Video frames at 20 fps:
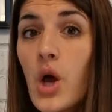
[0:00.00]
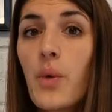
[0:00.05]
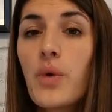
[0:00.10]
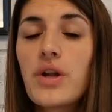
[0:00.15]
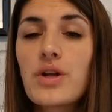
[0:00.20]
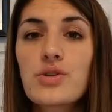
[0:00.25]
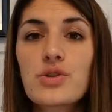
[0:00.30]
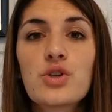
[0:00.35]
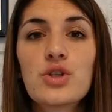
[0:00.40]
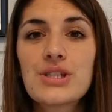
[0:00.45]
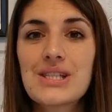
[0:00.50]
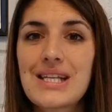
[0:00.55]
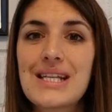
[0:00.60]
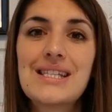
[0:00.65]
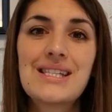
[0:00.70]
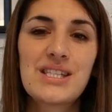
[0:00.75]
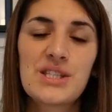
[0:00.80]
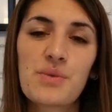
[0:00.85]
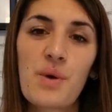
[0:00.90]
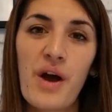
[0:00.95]
We're not taught to
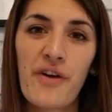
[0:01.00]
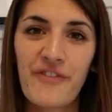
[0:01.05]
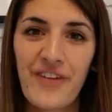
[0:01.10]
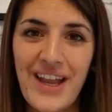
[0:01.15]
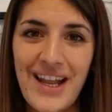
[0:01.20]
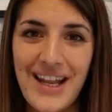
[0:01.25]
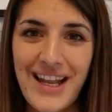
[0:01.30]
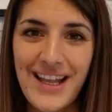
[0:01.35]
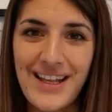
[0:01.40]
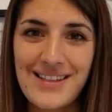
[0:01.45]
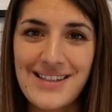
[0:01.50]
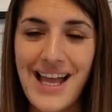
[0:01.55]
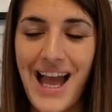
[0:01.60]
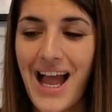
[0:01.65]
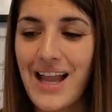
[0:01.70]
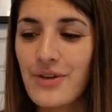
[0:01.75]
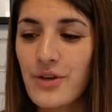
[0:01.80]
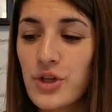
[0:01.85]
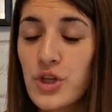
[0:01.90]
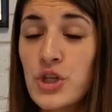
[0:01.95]
listen to our feelings
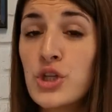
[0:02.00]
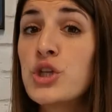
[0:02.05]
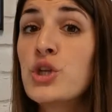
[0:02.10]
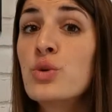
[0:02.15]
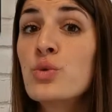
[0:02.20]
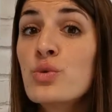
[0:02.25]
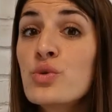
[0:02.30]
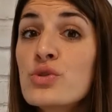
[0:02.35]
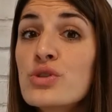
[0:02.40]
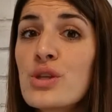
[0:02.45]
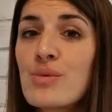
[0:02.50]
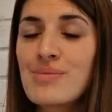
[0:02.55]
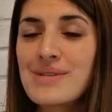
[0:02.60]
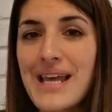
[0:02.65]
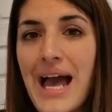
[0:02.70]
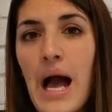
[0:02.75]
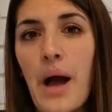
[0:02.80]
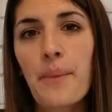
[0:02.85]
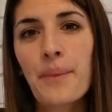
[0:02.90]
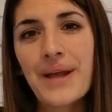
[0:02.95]
and use them to
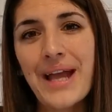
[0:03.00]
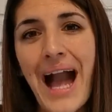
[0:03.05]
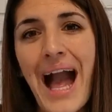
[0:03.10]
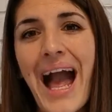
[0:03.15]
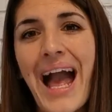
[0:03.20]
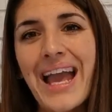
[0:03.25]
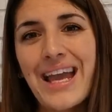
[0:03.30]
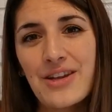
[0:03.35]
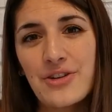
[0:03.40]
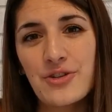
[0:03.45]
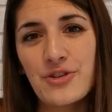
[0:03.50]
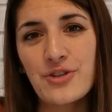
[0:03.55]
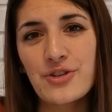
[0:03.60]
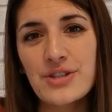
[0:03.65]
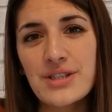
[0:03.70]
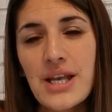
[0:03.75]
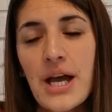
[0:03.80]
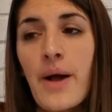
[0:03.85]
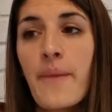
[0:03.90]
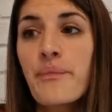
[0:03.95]
help guide
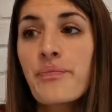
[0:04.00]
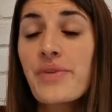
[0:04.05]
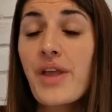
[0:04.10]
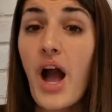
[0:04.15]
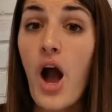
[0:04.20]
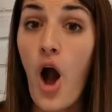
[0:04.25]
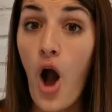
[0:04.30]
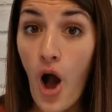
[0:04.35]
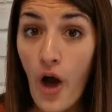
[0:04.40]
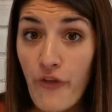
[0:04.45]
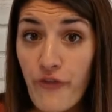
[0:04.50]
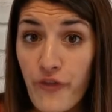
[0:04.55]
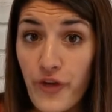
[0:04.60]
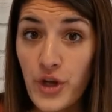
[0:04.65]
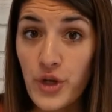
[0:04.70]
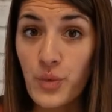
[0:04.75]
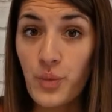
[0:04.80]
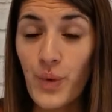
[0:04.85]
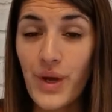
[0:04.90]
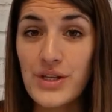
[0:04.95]
us.
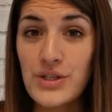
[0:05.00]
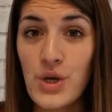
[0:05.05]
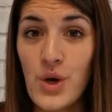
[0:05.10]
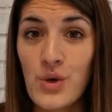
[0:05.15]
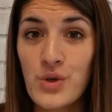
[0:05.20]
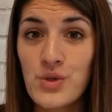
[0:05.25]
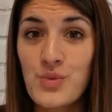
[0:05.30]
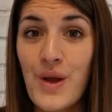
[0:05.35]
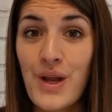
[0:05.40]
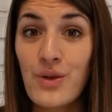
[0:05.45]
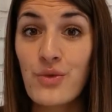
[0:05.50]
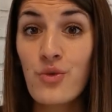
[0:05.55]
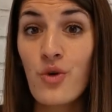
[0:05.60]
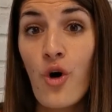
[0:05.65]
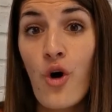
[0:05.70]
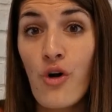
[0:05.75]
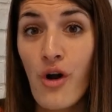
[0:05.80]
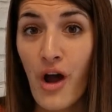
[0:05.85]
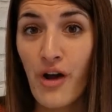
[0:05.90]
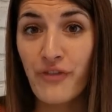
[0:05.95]
Often we're told to
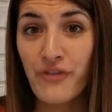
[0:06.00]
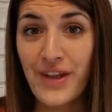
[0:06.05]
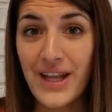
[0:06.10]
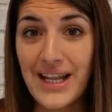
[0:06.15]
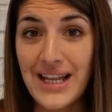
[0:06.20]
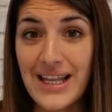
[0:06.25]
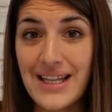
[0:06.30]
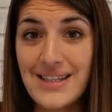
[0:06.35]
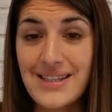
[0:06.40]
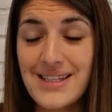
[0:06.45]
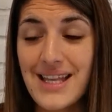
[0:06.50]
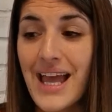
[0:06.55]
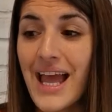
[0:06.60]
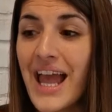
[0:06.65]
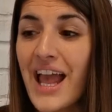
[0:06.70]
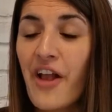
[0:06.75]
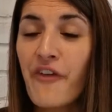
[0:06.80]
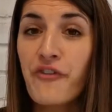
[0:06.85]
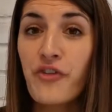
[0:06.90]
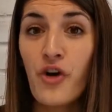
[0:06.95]
ignore our feelings.
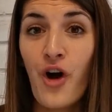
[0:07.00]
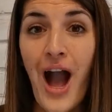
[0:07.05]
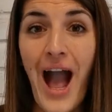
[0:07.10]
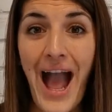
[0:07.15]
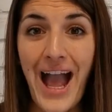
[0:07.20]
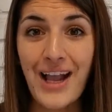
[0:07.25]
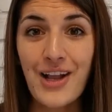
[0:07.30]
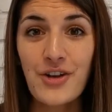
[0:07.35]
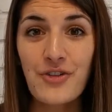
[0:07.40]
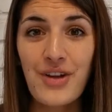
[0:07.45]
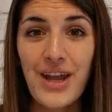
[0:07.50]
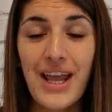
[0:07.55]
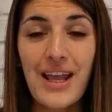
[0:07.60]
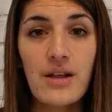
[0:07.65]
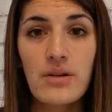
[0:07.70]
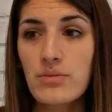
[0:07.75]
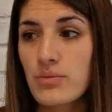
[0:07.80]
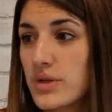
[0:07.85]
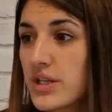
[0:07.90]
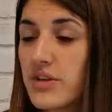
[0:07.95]
If you're
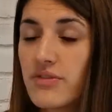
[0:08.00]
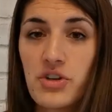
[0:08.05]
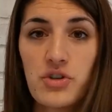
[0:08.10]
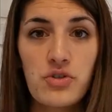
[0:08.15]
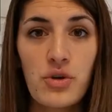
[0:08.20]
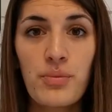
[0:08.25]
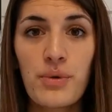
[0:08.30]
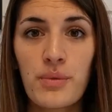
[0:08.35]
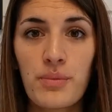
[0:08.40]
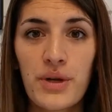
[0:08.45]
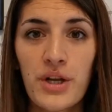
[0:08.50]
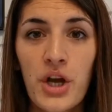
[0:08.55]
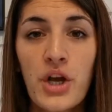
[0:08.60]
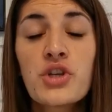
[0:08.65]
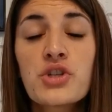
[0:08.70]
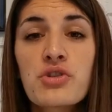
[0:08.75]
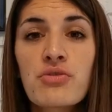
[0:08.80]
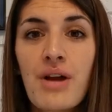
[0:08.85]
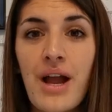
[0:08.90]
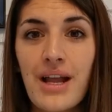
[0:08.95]
angry, well, you're in trouble
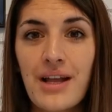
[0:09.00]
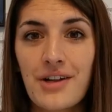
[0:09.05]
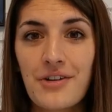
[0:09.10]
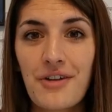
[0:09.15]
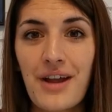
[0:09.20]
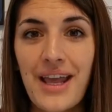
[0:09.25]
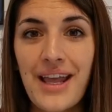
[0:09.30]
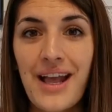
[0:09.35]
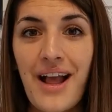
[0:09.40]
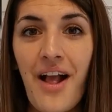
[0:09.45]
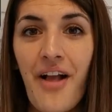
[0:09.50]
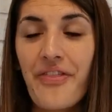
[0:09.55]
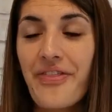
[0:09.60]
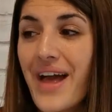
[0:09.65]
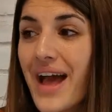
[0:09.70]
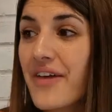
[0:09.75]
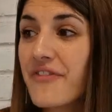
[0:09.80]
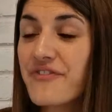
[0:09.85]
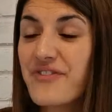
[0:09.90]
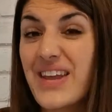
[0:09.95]
because you're angry.
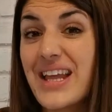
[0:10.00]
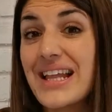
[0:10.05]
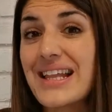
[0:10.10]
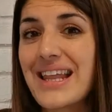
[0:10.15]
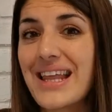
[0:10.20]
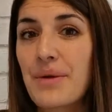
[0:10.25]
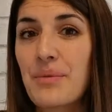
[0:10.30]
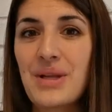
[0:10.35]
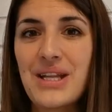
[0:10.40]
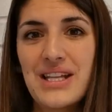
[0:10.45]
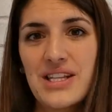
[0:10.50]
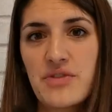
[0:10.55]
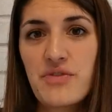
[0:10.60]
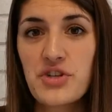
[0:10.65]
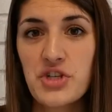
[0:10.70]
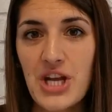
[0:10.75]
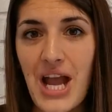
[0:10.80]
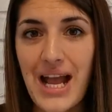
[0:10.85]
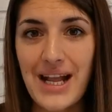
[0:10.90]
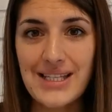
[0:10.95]
That feeling, we need to
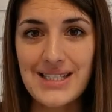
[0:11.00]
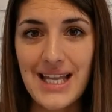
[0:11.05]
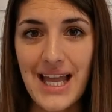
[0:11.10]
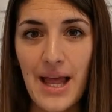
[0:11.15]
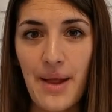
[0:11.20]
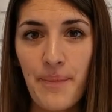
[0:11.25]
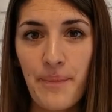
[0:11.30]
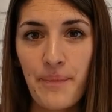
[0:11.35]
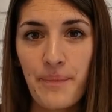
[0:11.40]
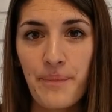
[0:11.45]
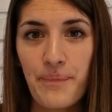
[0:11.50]
reject it.